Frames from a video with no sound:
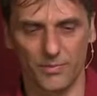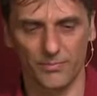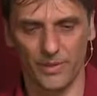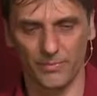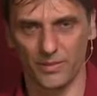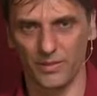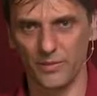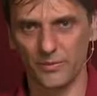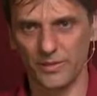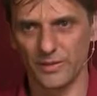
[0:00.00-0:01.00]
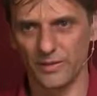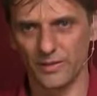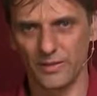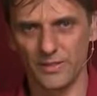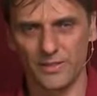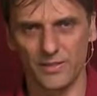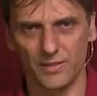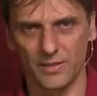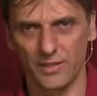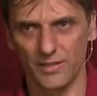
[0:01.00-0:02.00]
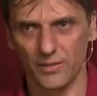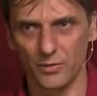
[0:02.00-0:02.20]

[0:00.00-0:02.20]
paper that it will at least take